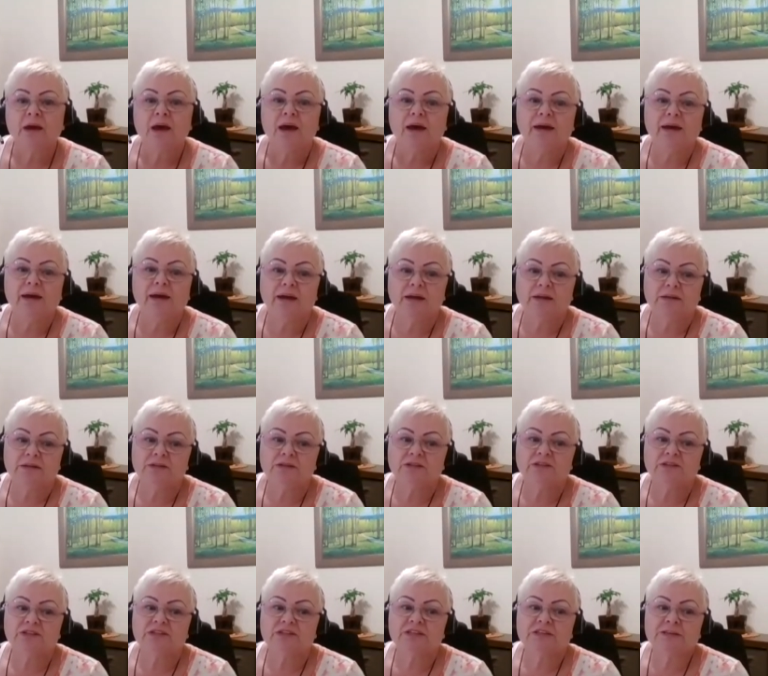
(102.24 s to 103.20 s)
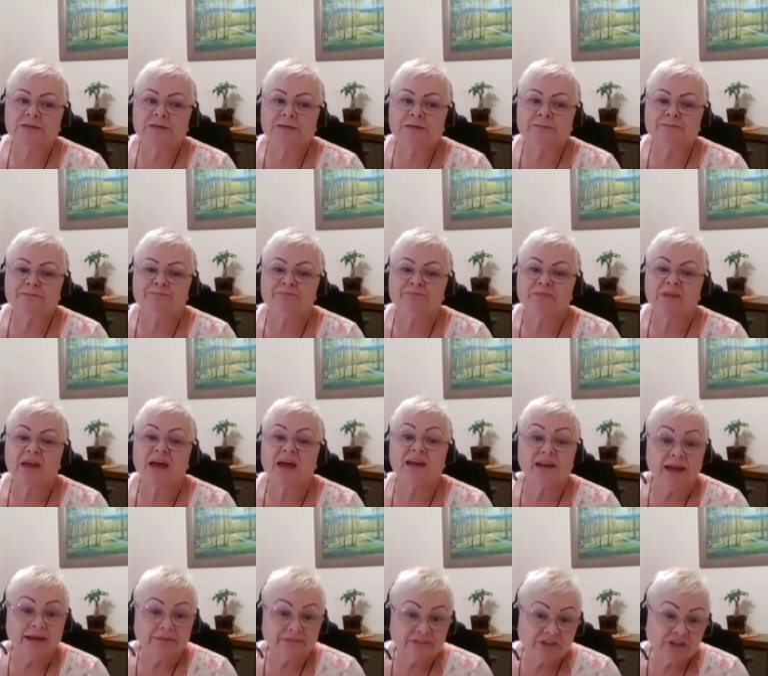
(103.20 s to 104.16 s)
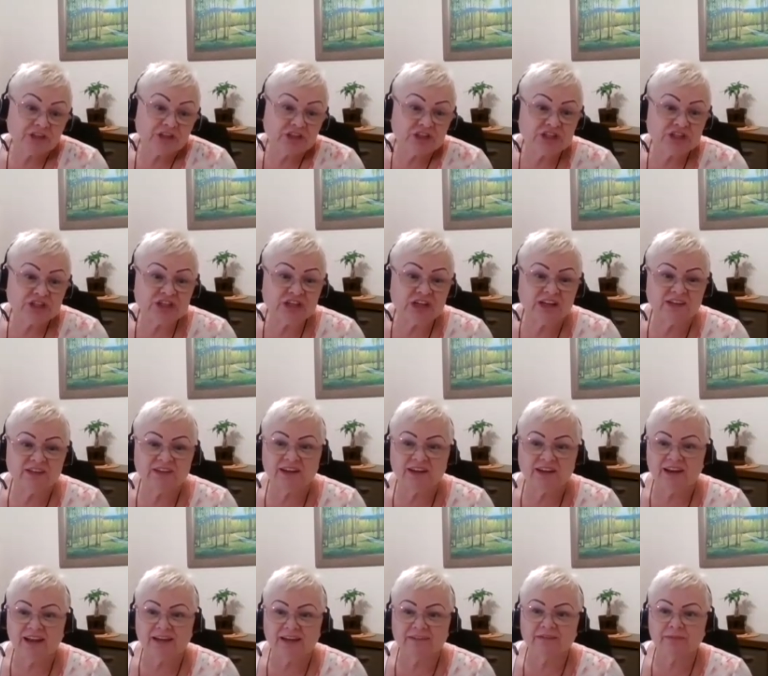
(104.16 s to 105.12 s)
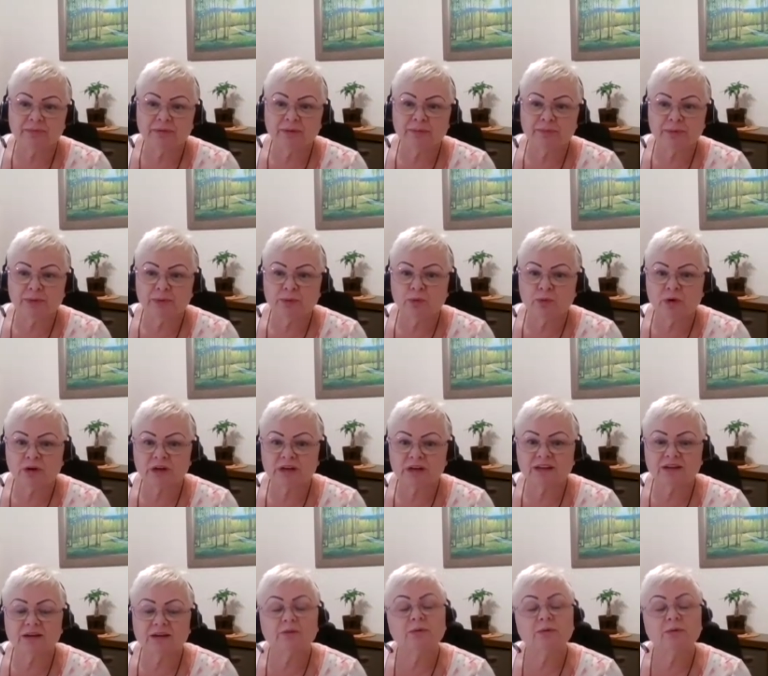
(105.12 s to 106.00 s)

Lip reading: And I love teaching, and I love people work.